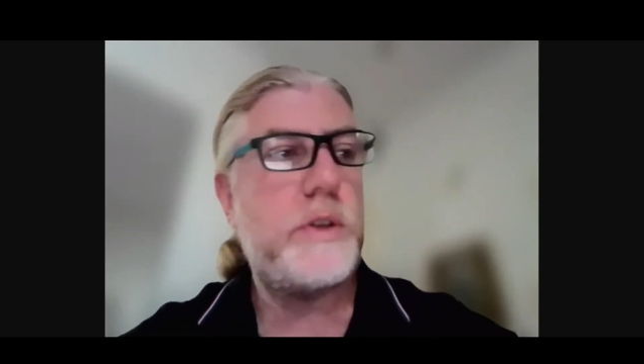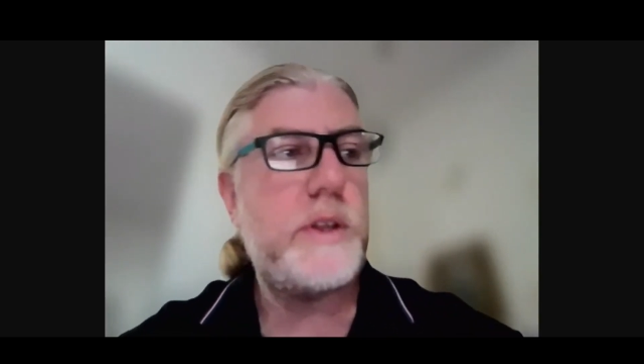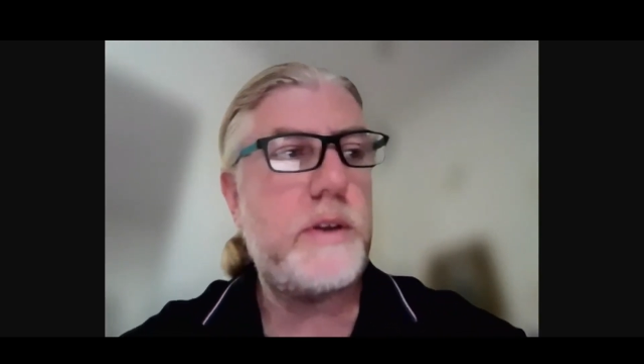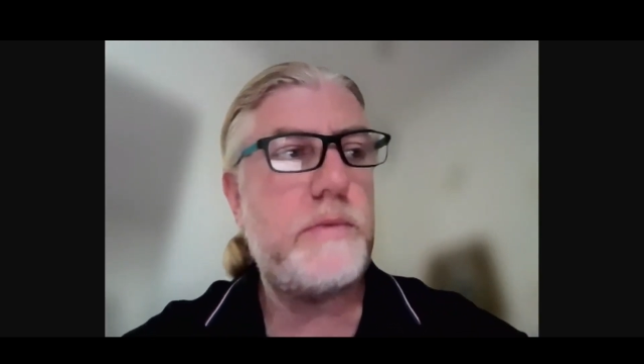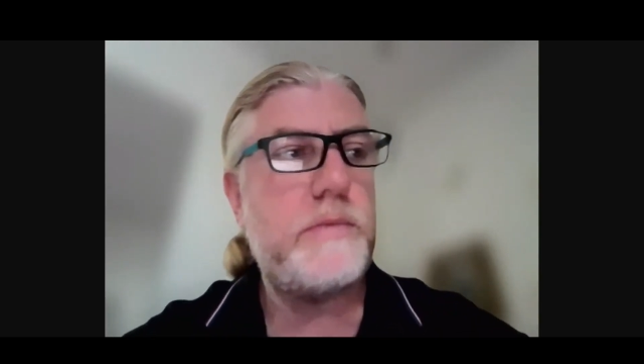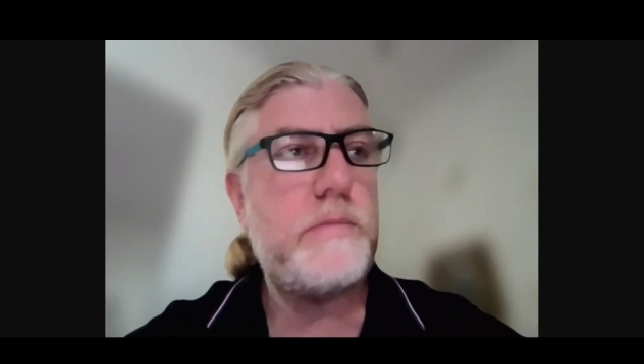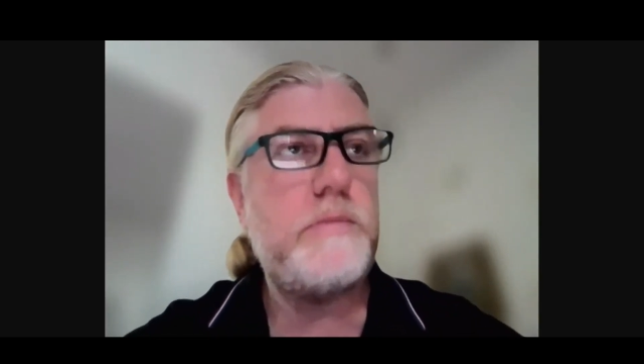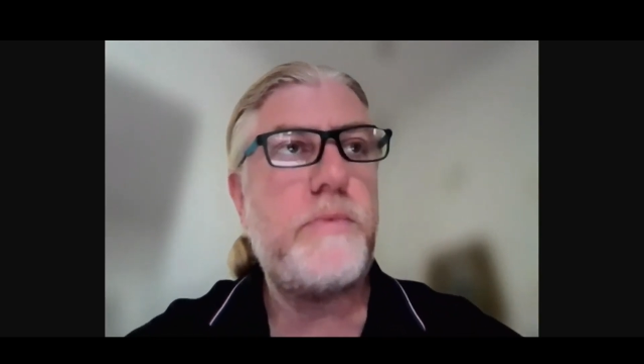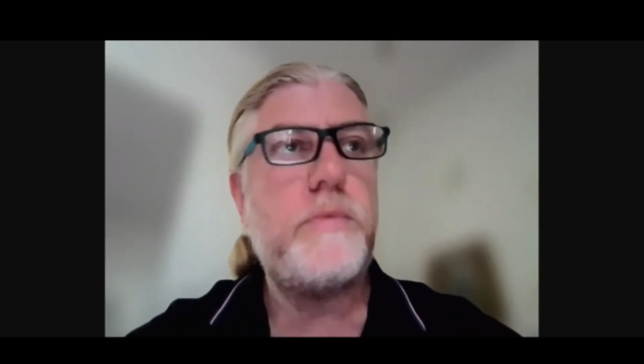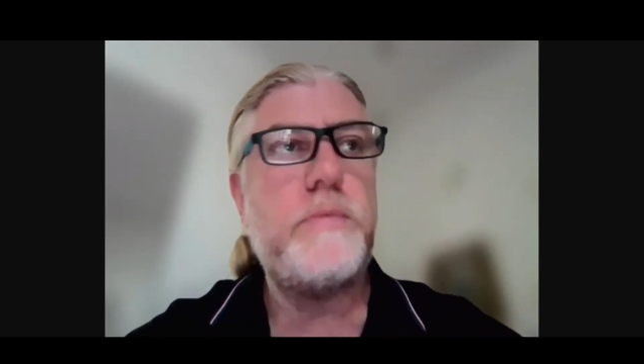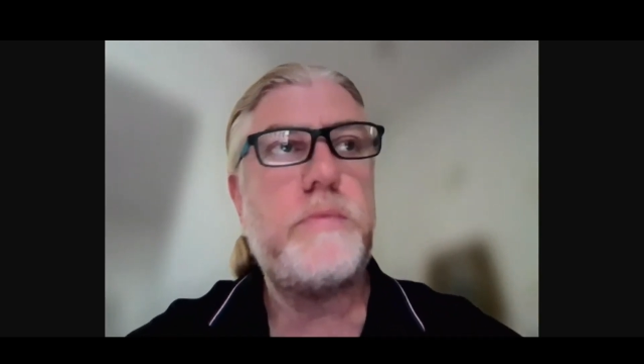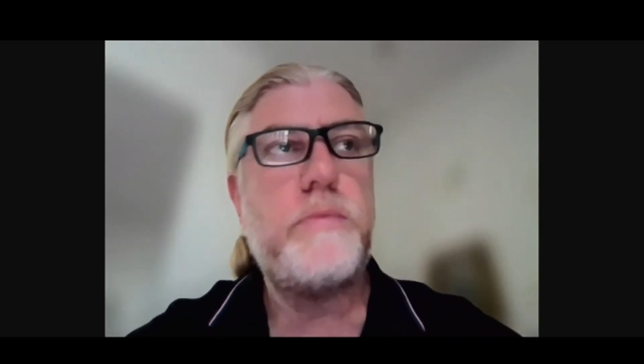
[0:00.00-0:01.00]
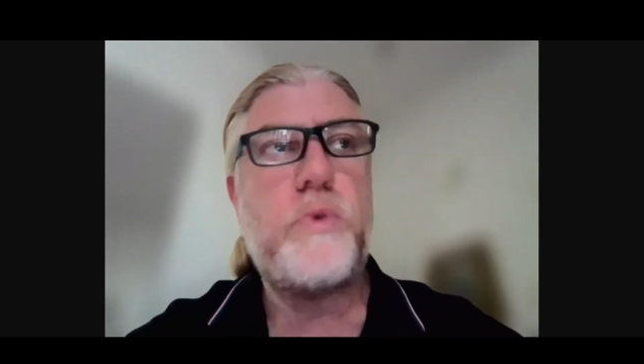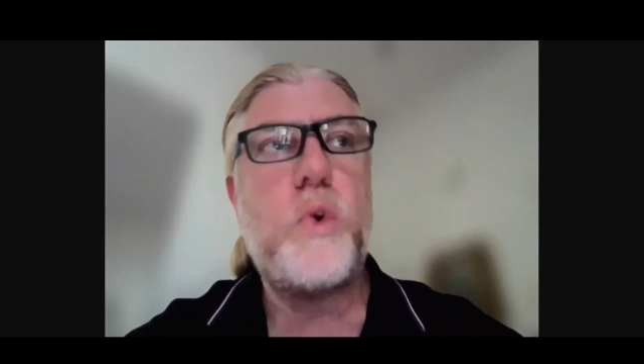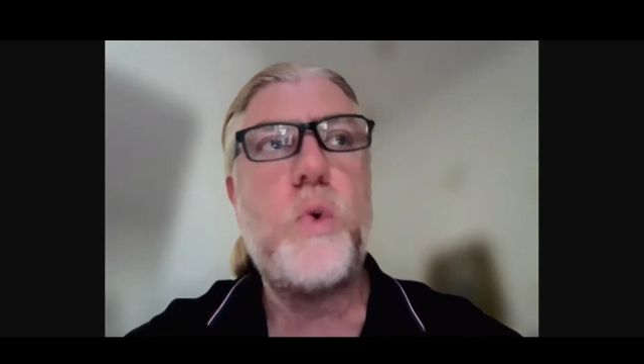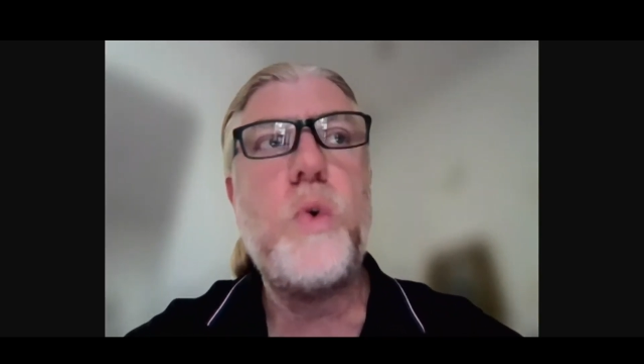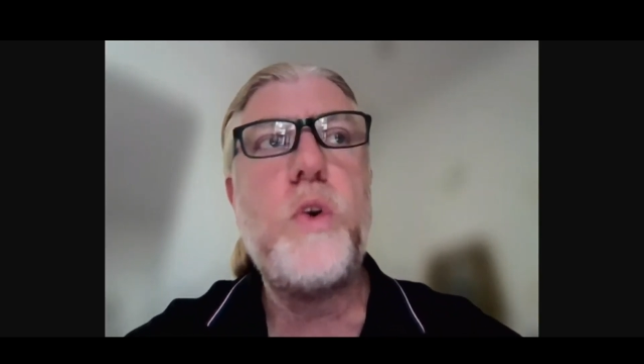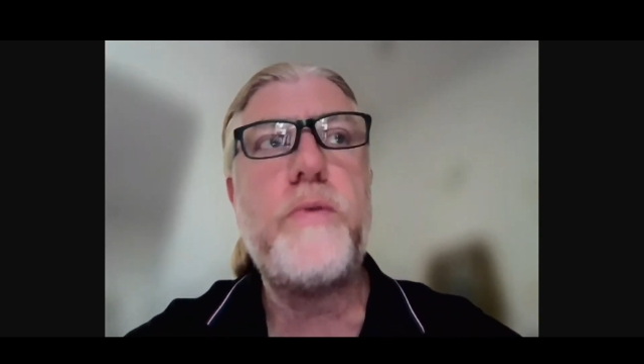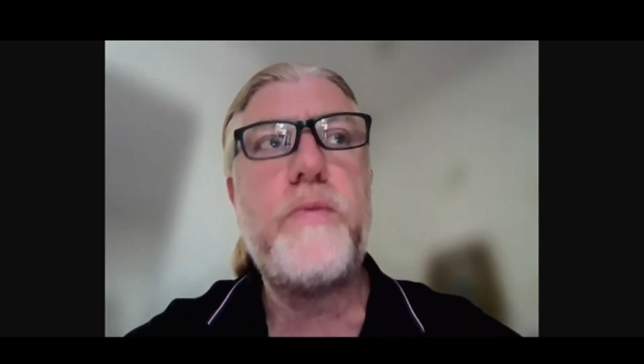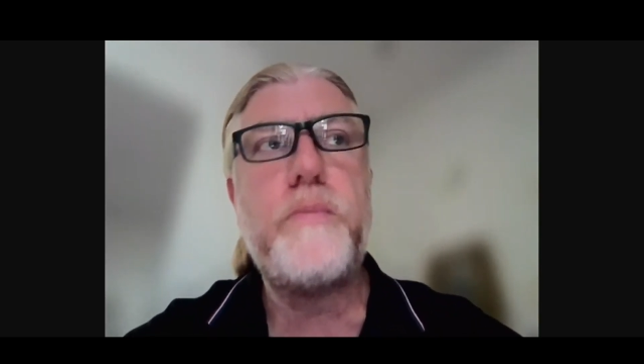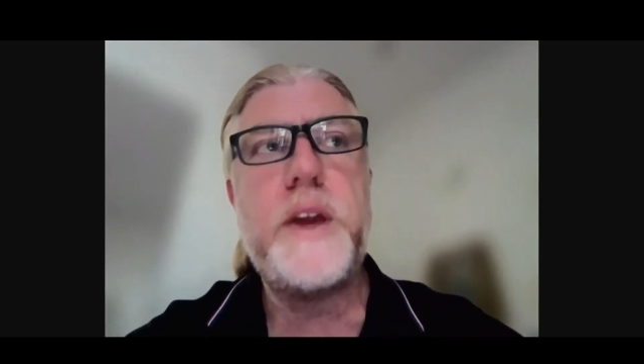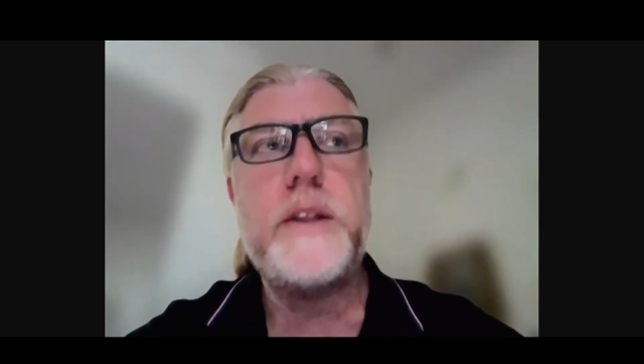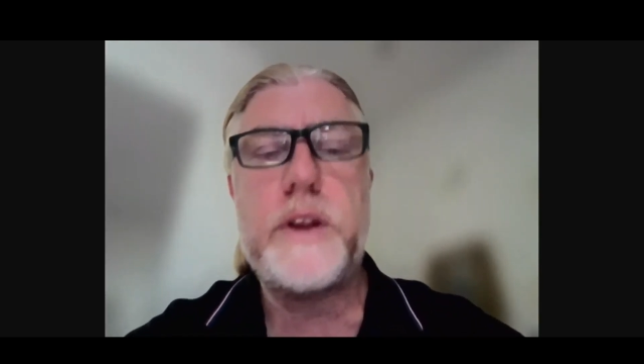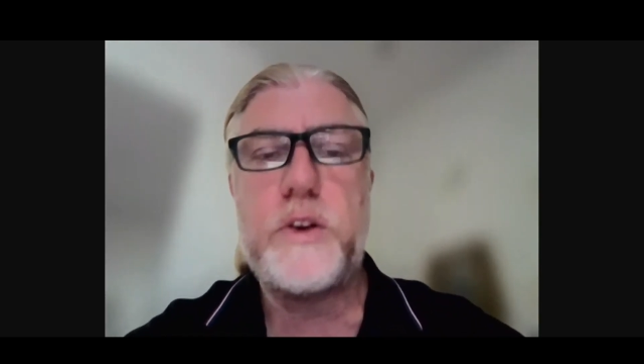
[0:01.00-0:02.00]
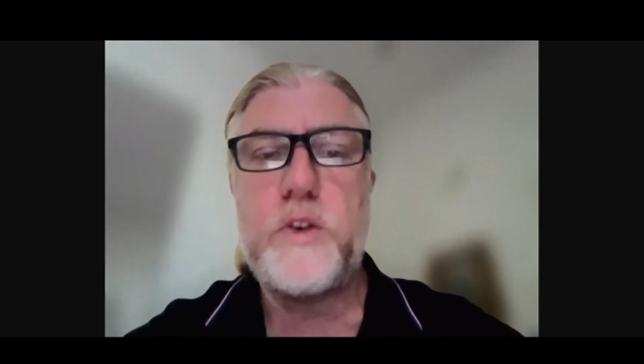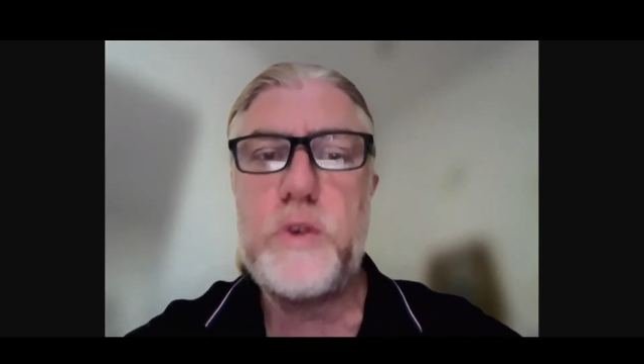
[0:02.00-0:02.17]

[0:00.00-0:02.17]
the role of me and the